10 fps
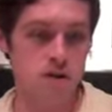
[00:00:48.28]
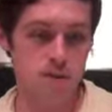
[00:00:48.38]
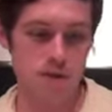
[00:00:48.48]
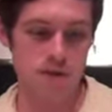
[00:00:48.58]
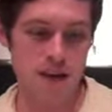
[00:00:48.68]
use
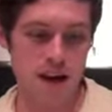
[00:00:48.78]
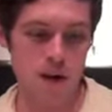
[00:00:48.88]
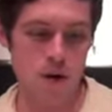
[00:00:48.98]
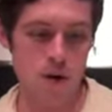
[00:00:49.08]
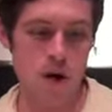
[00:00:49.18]

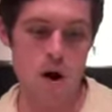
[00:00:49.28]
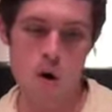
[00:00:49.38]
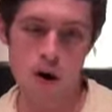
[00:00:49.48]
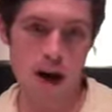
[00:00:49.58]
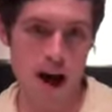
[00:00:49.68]
Prosecco
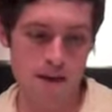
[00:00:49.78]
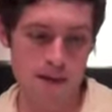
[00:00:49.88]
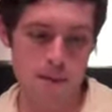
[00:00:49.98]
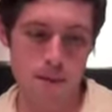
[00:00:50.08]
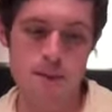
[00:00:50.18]
or
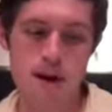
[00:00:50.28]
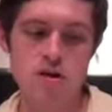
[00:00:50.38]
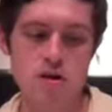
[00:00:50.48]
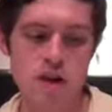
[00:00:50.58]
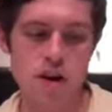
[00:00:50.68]
Cava, but make
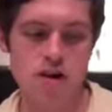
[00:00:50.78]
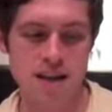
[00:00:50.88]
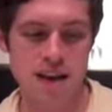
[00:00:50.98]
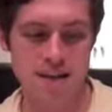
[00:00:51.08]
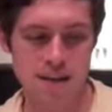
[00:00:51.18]
sure that you're
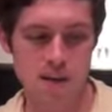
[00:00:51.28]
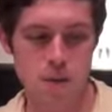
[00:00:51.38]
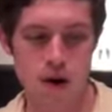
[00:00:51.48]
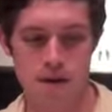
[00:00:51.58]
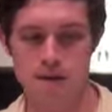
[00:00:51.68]
tasting the
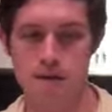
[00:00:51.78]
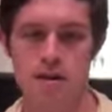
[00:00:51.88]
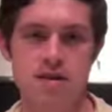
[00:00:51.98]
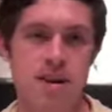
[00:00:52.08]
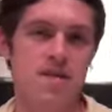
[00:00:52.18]
wine
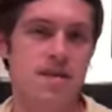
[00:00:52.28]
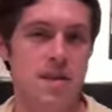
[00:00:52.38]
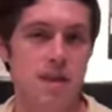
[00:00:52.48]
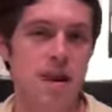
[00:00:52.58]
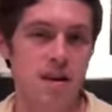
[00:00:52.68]
first. If it's
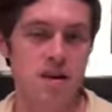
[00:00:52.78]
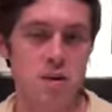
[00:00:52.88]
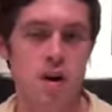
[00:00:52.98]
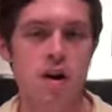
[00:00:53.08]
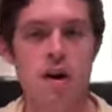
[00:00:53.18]
something that's
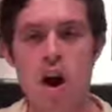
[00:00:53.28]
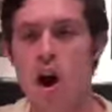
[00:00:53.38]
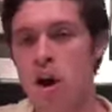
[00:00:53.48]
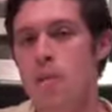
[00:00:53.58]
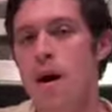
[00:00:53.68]
sweeter,
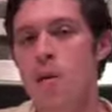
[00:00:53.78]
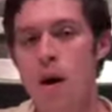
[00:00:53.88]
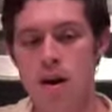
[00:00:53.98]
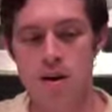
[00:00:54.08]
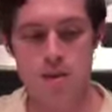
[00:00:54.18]
you might
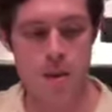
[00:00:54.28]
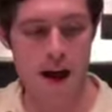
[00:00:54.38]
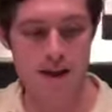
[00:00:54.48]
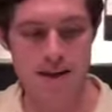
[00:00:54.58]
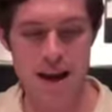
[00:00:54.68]
want to
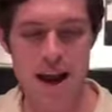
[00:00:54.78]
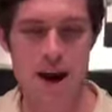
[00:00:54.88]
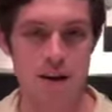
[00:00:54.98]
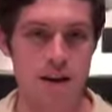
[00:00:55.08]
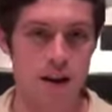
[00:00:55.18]
balance that
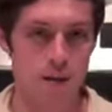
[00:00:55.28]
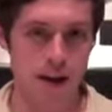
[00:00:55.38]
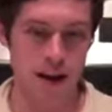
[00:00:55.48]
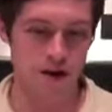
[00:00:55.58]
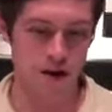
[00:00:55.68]
out a little bit
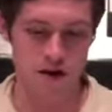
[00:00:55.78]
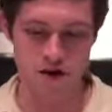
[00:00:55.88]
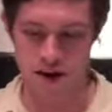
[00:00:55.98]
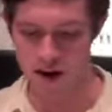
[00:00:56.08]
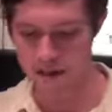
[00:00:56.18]
later in your
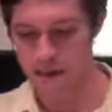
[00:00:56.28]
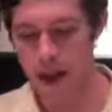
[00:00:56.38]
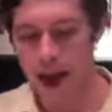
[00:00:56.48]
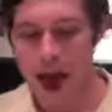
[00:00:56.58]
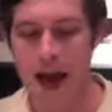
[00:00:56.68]
drink.
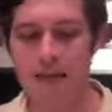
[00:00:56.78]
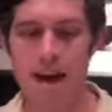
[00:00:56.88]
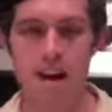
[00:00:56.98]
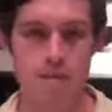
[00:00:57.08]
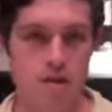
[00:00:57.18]
And
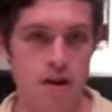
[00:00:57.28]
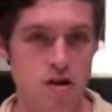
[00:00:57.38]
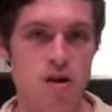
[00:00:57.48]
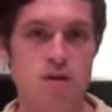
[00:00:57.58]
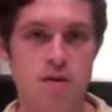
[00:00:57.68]
then make sure
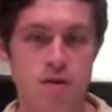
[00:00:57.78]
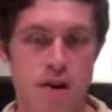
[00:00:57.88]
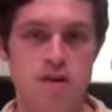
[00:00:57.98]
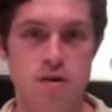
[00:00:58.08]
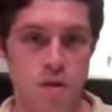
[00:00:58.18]
you use
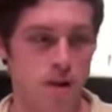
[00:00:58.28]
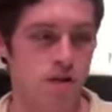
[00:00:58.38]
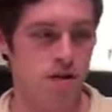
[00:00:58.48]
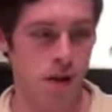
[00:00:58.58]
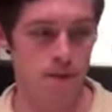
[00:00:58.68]
fresh
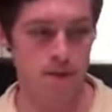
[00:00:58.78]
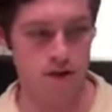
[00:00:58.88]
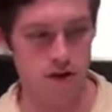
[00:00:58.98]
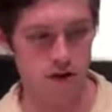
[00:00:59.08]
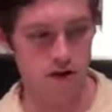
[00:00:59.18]
squeezed grapefruit
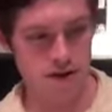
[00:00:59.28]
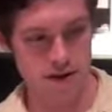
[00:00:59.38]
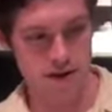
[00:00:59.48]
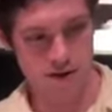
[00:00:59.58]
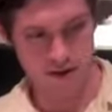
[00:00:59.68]
juice.
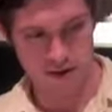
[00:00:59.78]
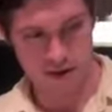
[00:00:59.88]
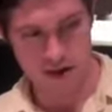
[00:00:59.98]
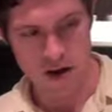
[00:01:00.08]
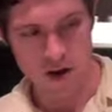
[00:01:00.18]

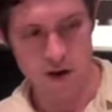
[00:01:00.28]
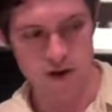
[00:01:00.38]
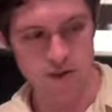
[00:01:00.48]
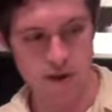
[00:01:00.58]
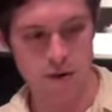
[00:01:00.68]
Use
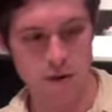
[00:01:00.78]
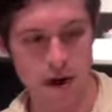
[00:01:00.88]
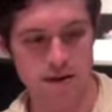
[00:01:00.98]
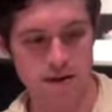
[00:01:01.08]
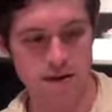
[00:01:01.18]
about 2
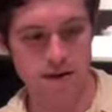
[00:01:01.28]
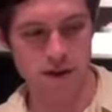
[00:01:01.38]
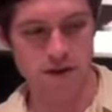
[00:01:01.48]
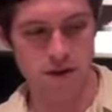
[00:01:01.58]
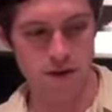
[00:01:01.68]
ounces of
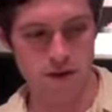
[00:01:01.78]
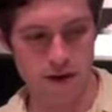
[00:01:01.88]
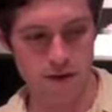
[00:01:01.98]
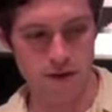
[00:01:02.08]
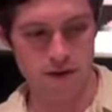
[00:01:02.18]
fresh squeezed
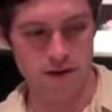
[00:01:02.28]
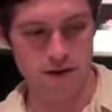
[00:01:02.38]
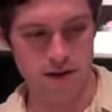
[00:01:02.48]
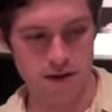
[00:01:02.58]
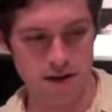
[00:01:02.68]
grapefruit
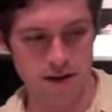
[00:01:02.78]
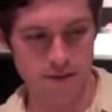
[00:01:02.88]
juice.